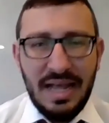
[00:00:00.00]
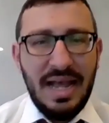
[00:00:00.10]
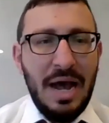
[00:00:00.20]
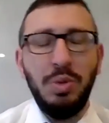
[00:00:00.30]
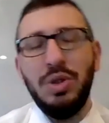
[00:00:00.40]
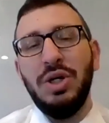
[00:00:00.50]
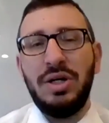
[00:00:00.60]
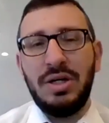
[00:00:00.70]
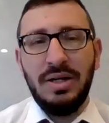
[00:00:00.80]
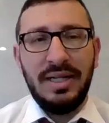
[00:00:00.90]
outlook
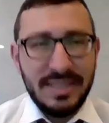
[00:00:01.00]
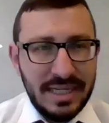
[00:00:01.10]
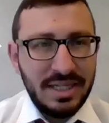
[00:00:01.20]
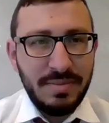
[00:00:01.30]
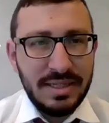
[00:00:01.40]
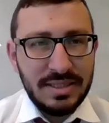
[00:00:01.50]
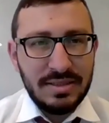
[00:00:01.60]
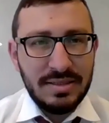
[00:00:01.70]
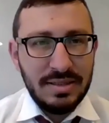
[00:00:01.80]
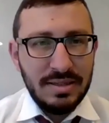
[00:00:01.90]
and
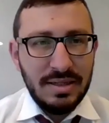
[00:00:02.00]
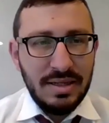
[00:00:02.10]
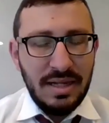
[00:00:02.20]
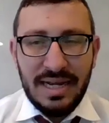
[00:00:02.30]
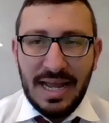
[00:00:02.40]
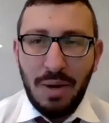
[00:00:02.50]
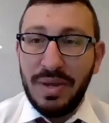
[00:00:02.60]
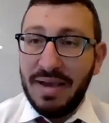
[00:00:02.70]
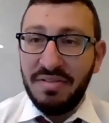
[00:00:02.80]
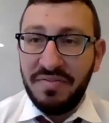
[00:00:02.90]
sentiments. And now we
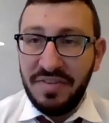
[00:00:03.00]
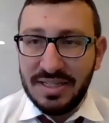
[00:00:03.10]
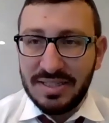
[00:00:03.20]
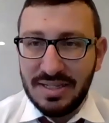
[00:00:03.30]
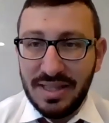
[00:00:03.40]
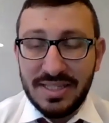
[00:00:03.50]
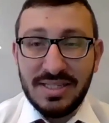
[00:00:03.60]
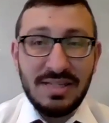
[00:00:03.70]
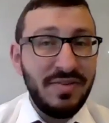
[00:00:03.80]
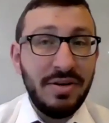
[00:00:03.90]
have the feast. And this
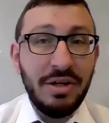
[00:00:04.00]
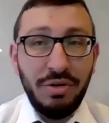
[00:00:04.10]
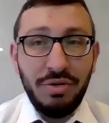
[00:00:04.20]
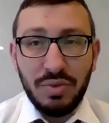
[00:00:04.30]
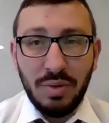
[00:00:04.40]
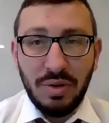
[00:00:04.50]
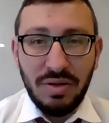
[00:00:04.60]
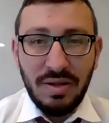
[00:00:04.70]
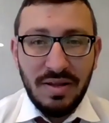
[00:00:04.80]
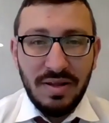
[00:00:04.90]
is a very unusual
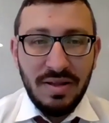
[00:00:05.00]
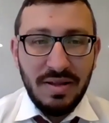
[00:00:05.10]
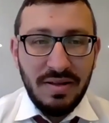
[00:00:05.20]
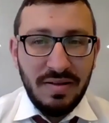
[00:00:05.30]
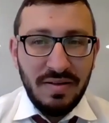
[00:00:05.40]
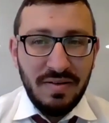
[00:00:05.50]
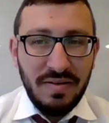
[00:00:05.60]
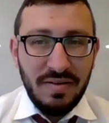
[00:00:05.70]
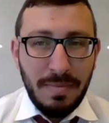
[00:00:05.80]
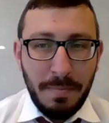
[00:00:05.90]

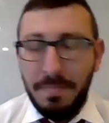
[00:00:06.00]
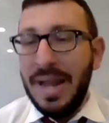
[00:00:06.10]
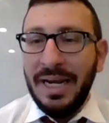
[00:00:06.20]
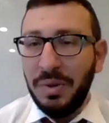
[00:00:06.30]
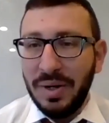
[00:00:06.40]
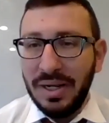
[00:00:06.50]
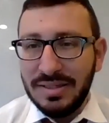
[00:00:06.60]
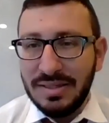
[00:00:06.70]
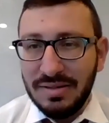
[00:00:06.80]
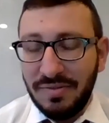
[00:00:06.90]
banquet.
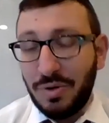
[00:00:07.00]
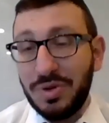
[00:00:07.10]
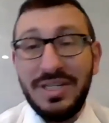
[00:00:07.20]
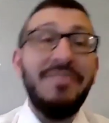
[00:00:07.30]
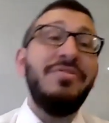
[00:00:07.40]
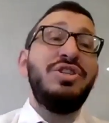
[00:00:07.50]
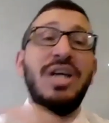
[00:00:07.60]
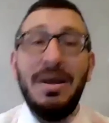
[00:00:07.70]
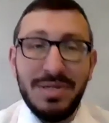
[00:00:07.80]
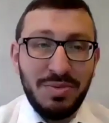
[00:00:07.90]
Of course, every
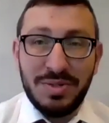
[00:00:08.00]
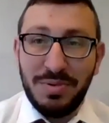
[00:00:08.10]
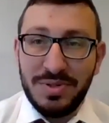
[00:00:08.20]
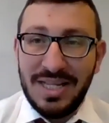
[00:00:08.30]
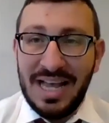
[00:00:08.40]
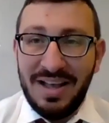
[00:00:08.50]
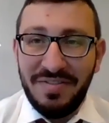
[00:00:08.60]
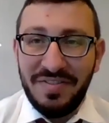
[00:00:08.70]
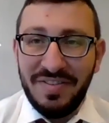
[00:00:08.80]
Shabbos we're supposed to have